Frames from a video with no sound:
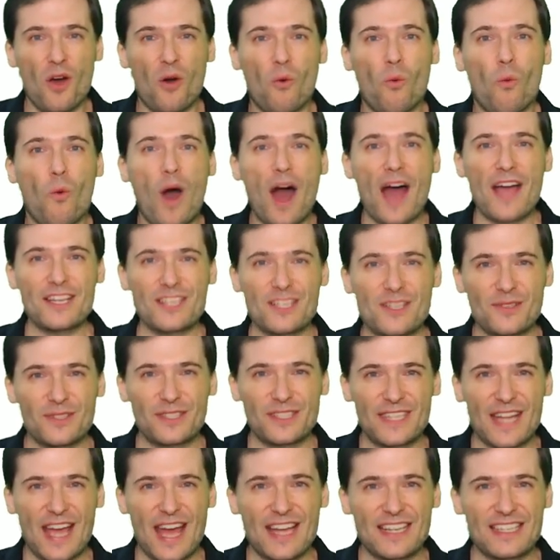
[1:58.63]
Why do you
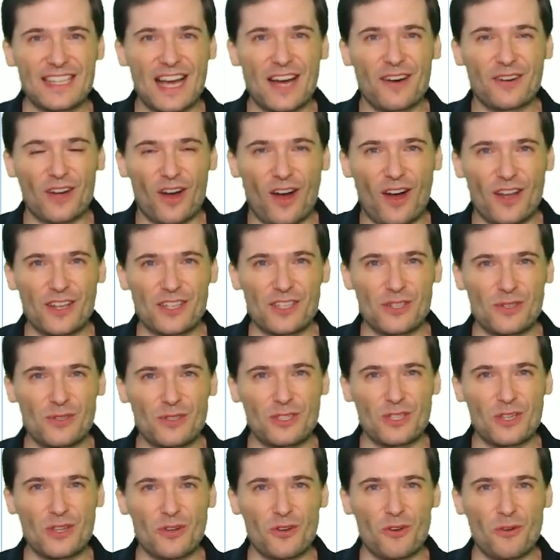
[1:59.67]
stand out on
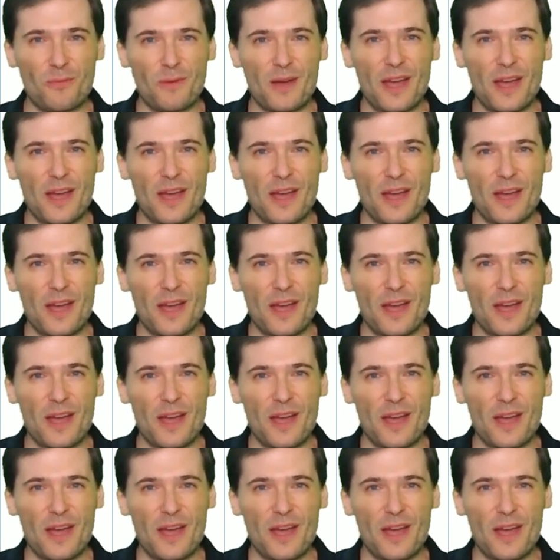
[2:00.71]
YouTube?